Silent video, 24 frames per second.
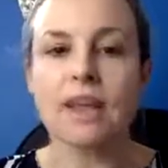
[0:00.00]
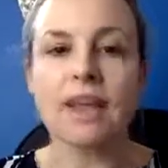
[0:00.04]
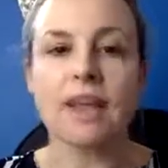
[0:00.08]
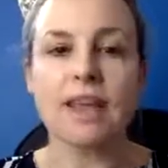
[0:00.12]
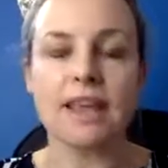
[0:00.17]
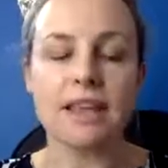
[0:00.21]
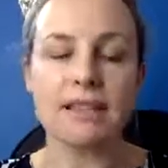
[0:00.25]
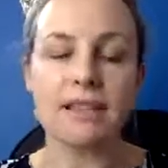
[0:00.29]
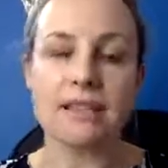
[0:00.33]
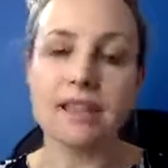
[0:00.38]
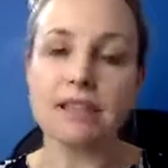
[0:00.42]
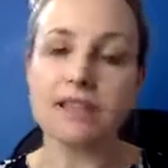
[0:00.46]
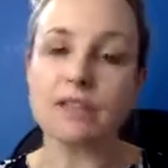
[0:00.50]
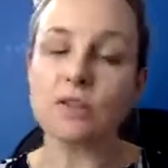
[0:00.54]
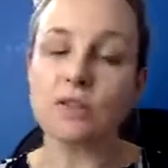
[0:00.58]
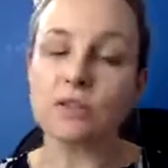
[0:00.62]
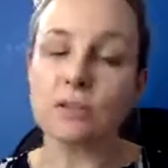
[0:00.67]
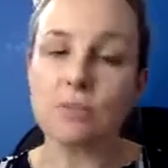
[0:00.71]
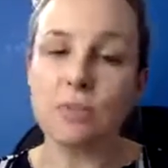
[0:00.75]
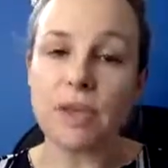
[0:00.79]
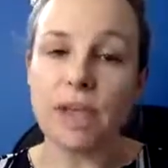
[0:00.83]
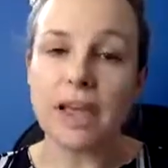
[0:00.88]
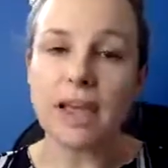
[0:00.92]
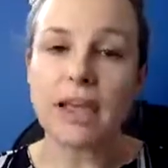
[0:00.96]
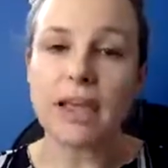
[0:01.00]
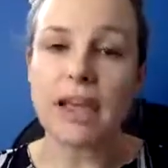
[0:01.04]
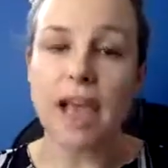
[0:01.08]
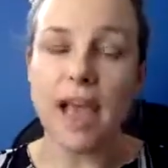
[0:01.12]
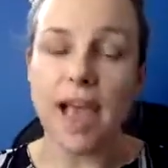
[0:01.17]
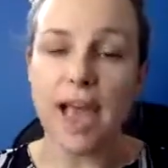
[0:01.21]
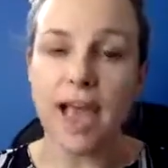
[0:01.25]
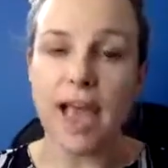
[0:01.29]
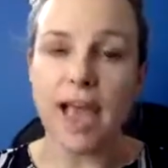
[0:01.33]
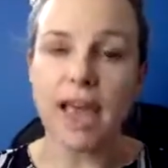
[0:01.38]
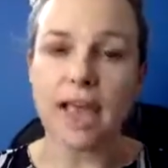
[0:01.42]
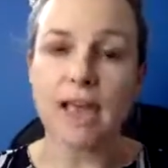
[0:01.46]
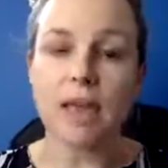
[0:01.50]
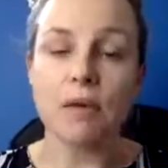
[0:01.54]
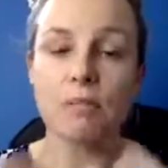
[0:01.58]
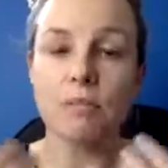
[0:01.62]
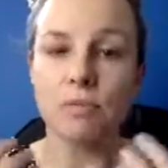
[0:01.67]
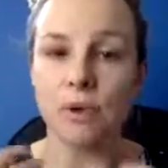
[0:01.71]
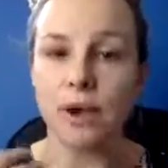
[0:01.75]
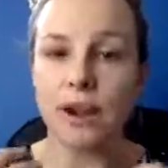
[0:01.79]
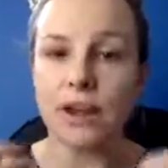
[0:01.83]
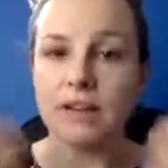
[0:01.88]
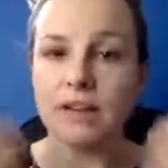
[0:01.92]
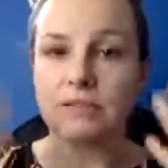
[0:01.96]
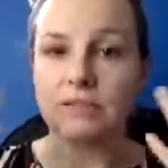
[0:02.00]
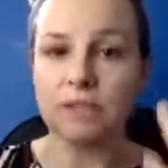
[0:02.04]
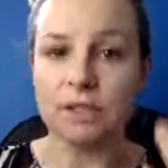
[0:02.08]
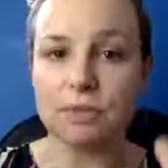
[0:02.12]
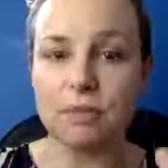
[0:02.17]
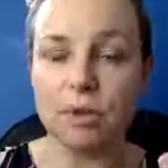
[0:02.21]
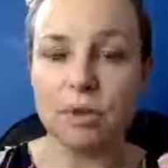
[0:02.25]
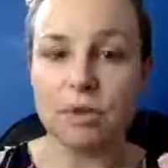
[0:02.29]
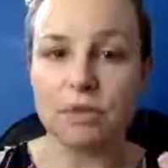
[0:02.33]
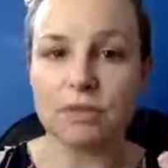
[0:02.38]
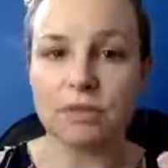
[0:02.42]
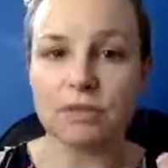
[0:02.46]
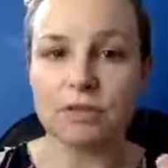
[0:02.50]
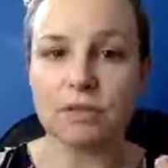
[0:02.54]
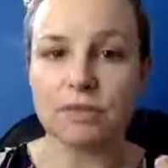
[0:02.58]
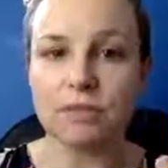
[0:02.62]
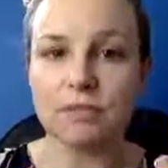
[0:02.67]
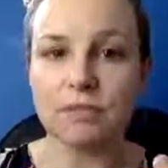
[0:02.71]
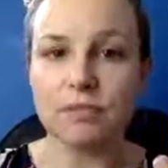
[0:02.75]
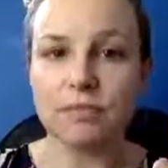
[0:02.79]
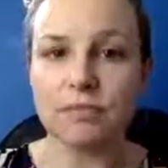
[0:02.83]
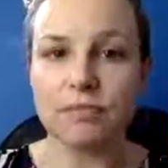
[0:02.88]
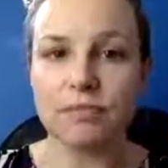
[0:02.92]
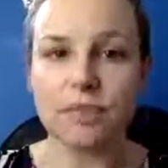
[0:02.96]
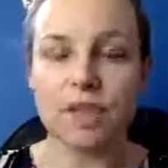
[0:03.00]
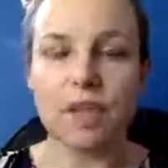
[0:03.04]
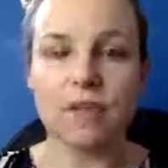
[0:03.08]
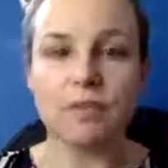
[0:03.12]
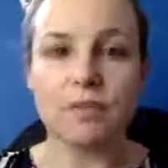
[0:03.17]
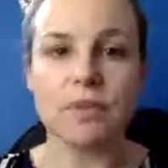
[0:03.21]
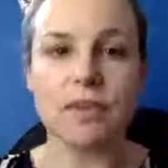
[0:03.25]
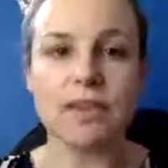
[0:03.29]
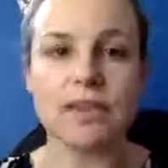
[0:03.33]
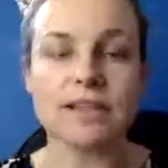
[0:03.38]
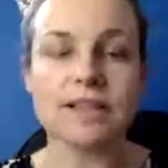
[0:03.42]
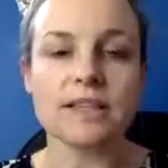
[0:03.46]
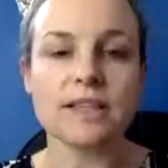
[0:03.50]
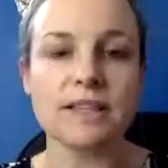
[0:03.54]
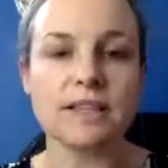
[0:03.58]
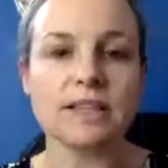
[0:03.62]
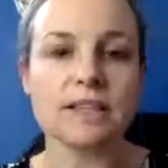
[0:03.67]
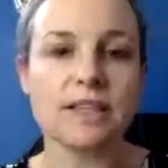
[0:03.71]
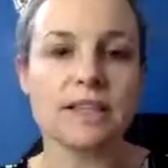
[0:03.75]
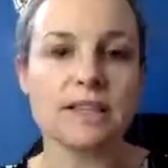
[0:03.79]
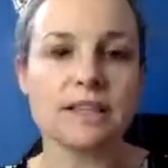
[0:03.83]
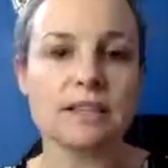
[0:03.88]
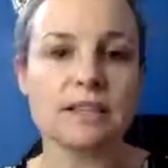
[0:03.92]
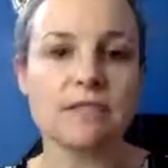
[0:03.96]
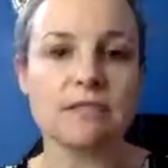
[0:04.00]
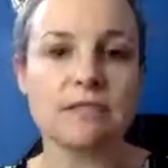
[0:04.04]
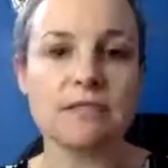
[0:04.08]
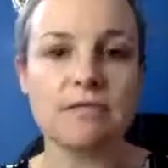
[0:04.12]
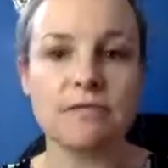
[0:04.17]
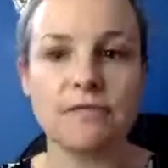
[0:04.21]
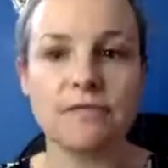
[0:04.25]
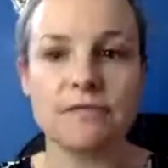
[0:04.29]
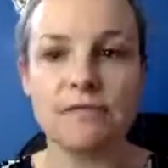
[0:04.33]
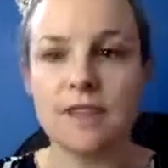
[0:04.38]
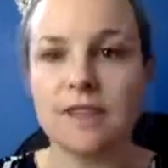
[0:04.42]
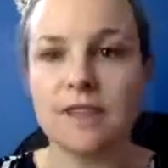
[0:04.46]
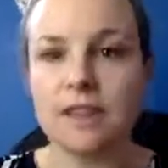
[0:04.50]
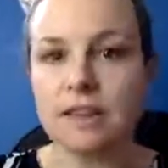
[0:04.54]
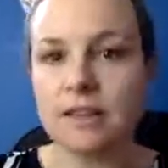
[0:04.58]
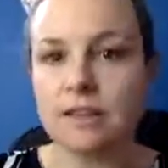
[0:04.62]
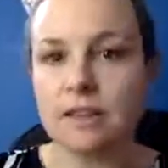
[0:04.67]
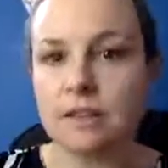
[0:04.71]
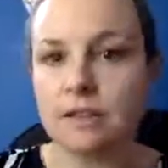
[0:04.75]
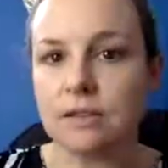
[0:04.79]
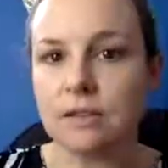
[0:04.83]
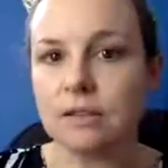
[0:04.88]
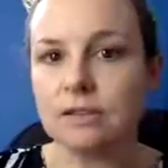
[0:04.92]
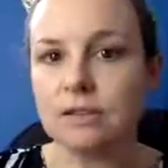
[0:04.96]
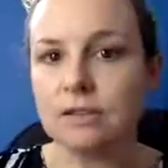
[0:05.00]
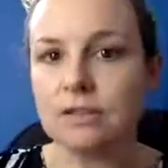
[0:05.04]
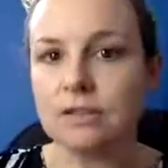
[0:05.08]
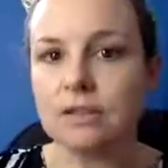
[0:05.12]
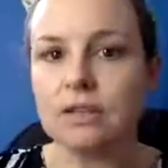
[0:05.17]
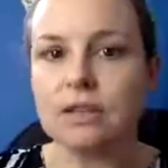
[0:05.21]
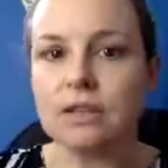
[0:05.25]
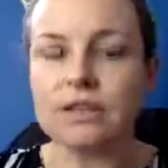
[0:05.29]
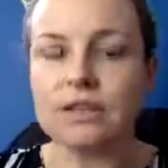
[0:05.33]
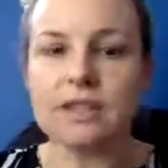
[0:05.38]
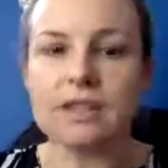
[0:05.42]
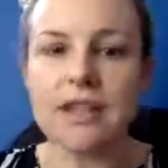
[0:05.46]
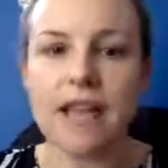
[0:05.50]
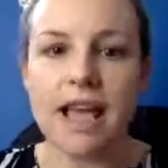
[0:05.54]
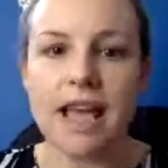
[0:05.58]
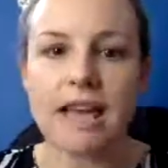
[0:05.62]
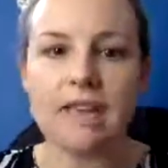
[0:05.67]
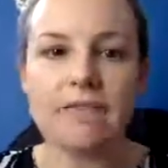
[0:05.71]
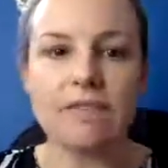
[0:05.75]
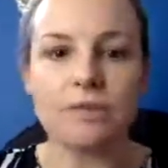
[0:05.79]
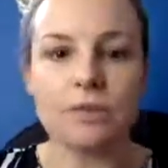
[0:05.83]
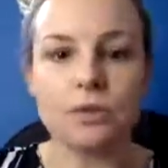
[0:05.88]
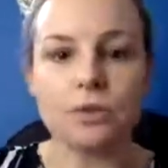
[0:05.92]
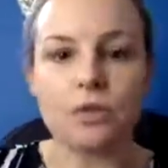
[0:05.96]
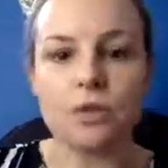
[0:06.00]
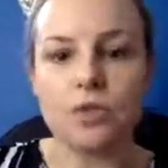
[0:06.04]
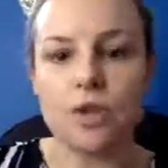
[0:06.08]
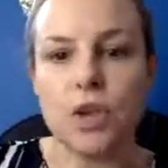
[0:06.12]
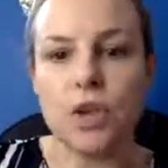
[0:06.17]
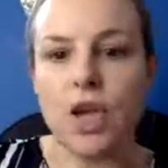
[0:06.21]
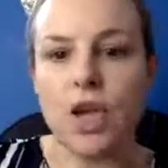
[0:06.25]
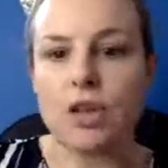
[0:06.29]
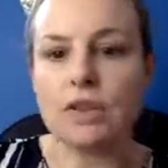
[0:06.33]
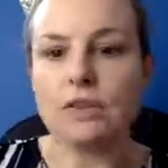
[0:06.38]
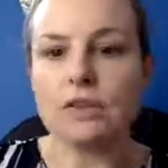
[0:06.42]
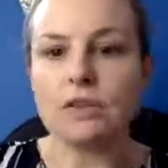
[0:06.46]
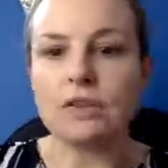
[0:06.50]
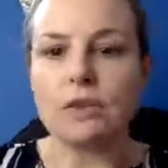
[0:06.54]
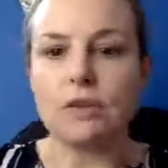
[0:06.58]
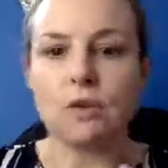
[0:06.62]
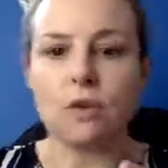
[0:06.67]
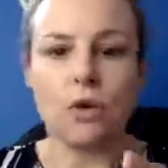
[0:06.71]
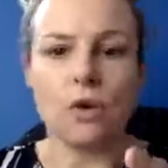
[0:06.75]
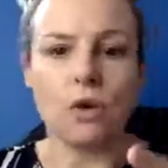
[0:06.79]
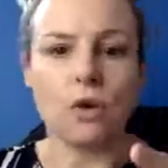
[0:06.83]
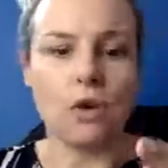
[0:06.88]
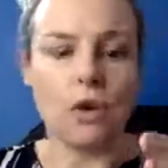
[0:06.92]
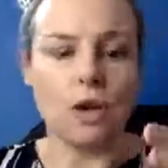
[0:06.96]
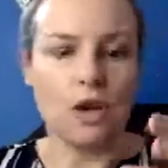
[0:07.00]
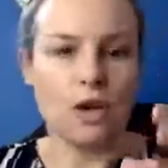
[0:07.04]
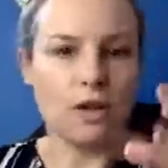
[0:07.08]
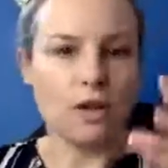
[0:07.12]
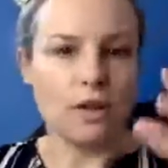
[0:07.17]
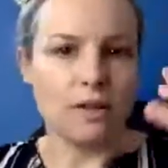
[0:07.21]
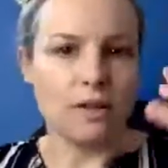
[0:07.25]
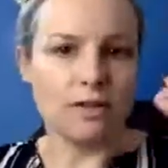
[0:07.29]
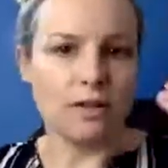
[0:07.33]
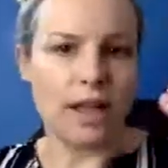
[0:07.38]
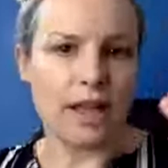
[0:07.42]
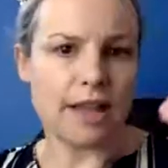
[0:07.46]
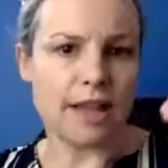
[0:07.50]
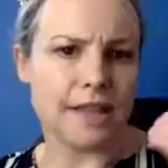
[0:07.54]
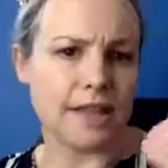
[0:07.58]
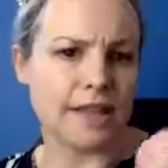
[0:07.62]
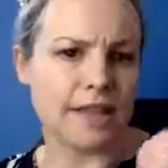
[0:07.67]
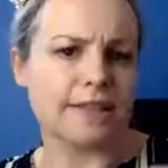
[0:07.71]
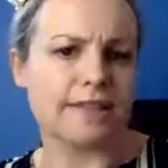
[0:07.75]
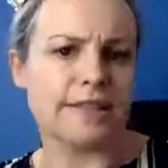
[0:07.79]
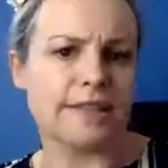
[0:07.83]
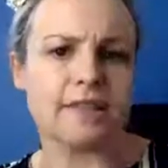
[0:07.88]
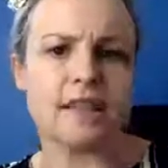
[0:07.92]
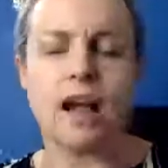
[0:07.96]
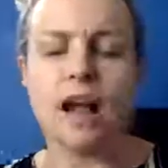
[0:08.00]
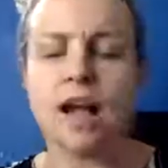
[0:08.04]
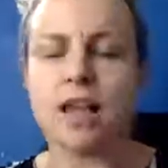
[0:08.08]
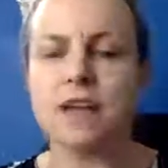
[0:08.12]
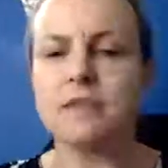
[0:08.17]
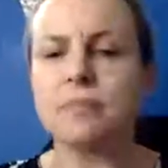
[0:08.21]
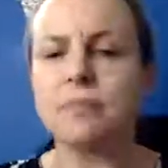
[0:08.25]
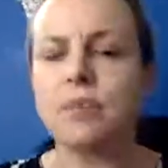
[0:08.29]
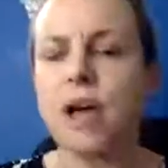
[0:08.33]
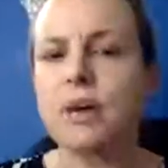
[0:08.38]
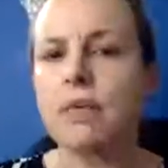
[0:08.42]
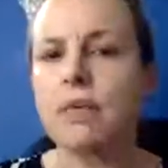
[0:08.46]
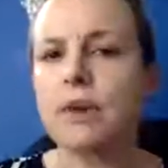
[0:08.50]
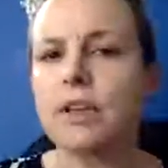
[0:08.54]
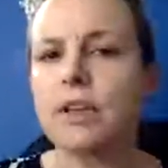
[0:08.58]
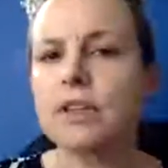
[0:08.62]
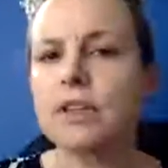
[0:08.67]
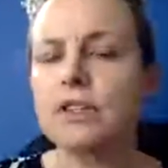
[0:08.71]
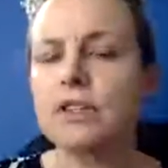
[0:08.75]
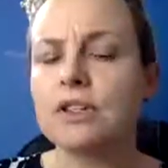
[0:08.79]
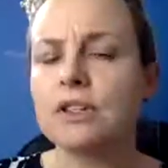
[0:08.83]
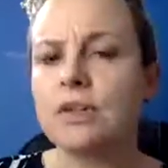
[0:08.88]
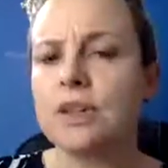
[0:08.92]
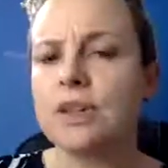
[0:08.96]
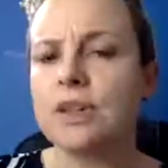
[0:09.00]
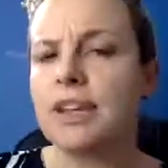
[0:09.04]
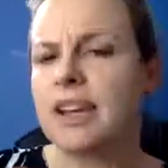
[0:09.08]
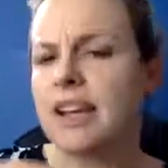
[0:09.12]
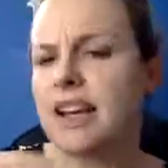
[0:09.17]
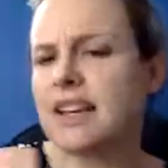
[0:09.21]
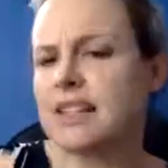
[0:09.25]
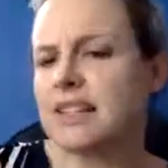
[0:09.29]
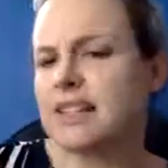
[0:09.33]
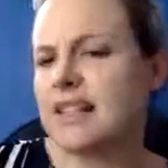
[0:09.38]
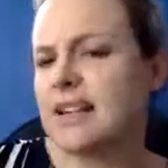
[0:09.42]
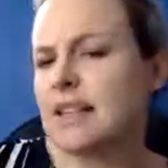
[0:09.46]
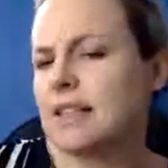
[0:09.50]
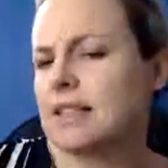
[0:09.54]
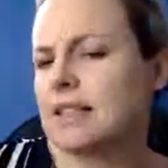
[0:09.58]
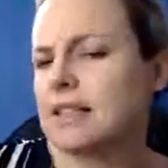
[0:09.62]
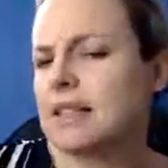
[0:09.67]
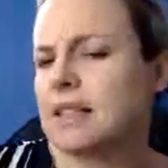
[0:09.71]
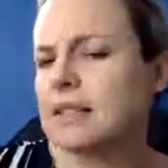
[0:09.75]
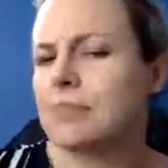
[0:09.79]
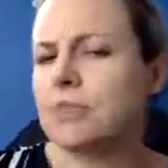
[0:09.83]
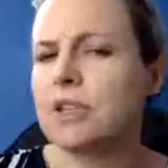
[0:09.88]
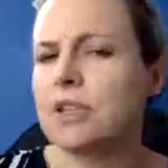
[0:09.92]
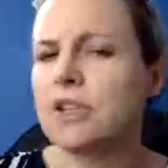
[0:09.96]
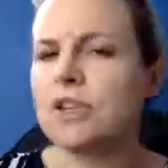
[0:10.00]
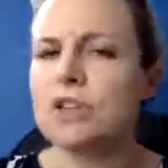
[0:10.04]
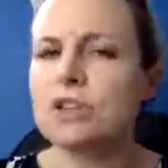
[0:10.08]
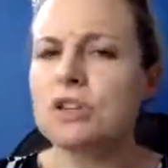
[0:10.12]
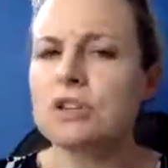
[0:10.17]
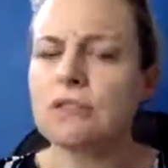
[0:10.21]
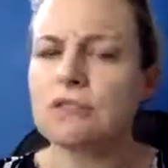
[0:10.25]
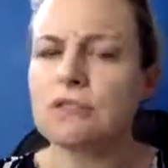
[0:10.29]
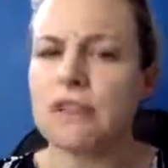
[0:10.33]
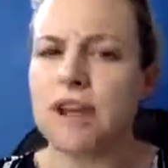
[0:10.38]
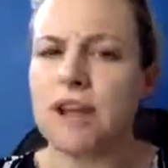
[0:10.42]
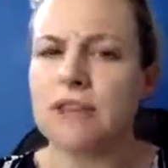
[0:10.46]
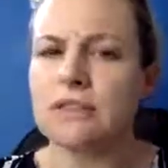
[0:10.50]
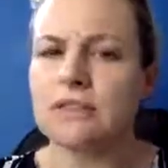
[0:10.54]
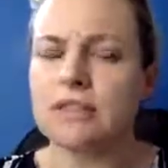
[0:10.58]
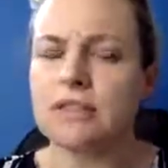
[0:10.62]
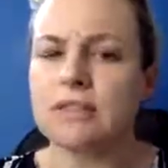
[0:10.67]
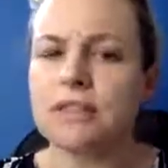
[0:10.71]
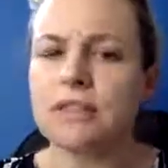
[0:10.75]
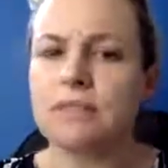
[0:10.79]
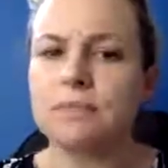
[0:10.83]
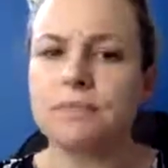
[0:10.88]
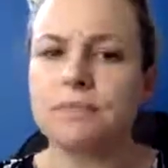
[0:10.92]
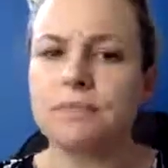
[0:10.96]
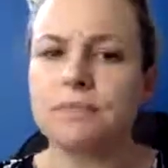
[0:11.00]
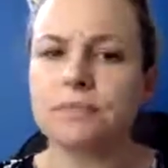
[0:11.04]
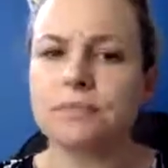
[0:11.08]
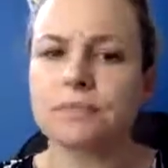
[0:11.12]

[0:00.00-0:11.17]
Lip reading: this could be a brain response because it doesn't feel safe or certain or like excited by what you're doing. It has that suspicion around it.